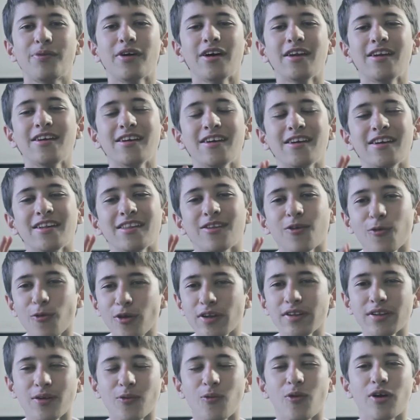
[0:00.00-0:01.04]
But the
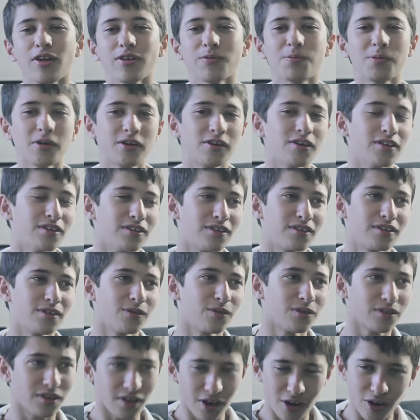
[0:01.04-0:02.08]
reason was because it
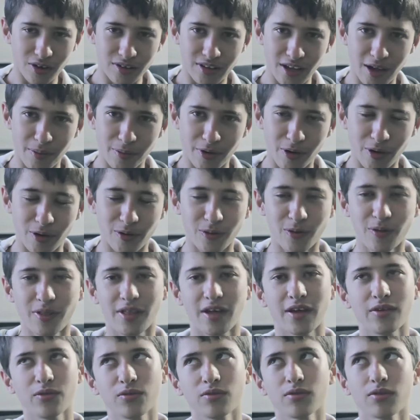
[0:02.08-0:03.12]
was a long time ago and all
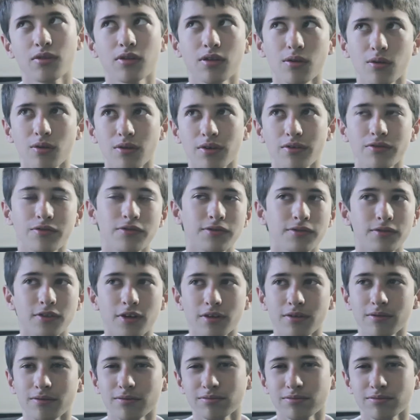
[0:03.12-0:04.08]
that sort of not.